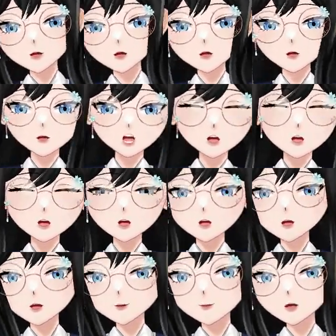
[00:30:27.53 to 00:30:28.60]
that is
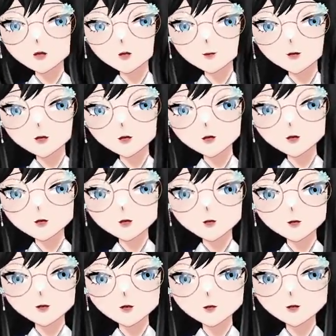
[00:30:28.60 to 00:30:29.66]
really, really
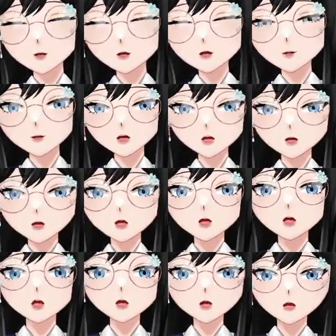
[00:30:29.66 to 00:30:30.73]
disturbed or increased,
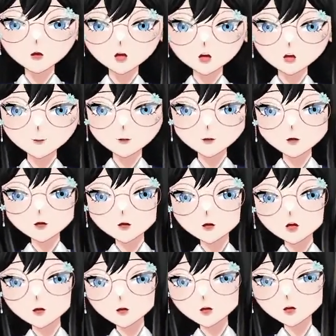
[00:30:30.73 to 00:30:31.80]
you might have too much cells
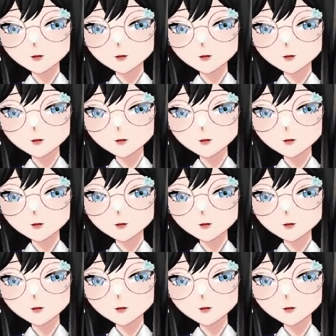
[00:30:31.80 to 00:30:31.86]
then.